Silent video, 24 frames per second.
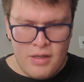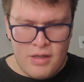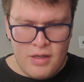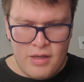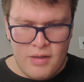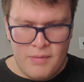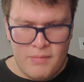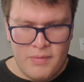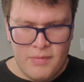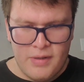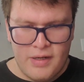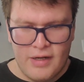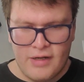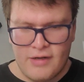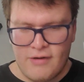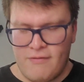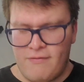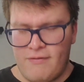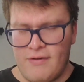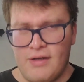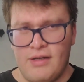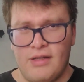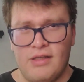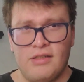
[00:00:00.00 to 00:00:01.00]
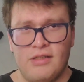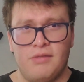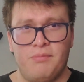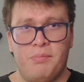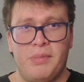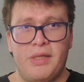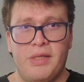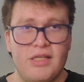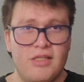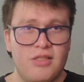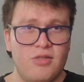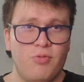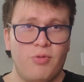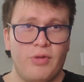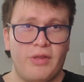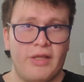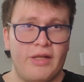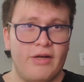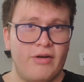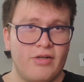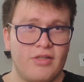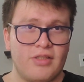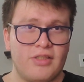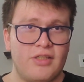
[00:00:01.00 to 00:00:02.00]
kind of finding peace
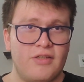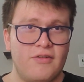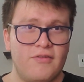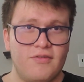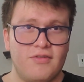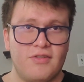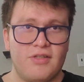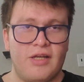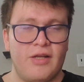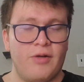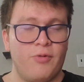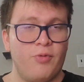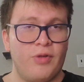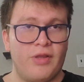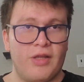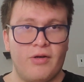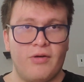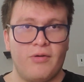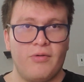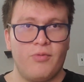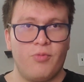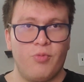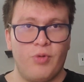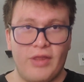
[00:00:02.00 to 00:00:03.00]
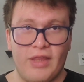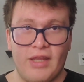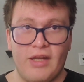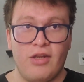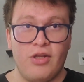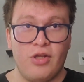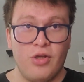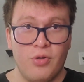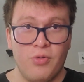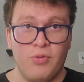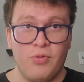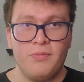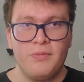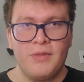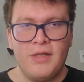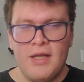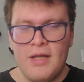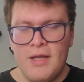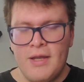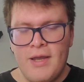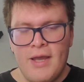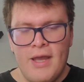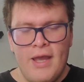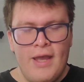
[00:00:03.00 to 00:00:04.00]
within ourselves and within you,
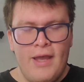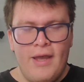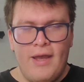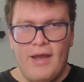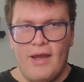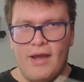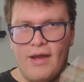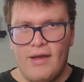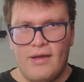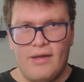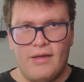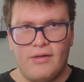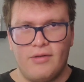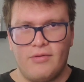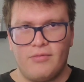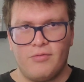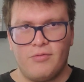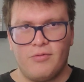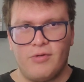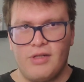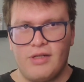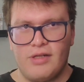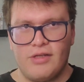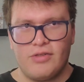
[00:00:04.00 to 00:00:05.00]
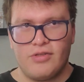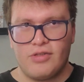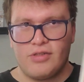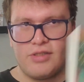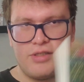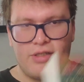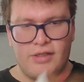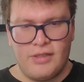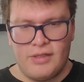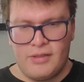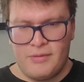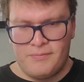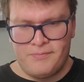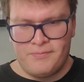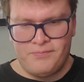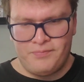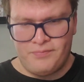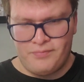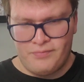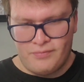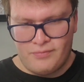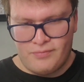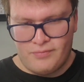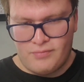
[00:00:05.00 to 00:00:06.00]
and really interesting.
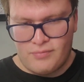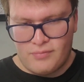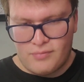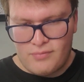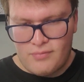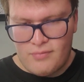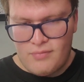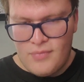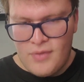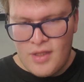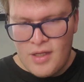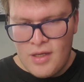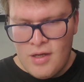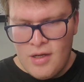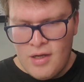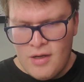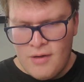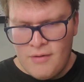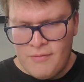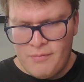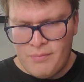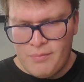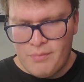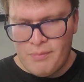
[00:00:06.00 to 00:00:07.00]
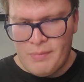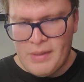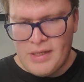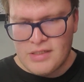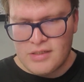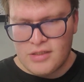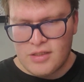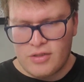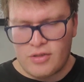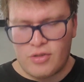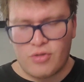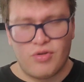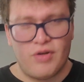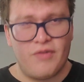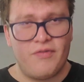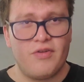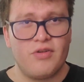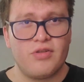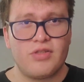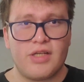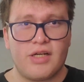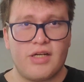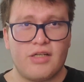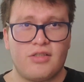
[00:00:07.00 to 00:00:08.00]
Based on the
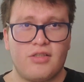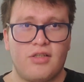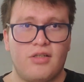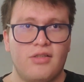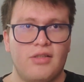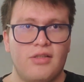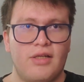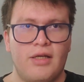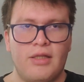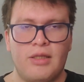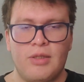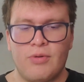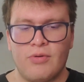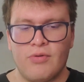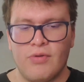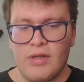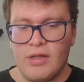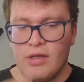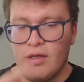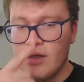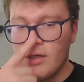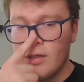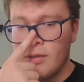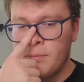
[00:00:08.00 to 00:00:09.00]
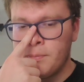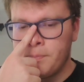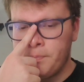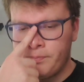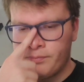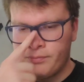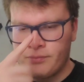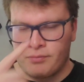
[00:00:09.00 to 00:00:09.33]
reviews that I saw online, they were really good,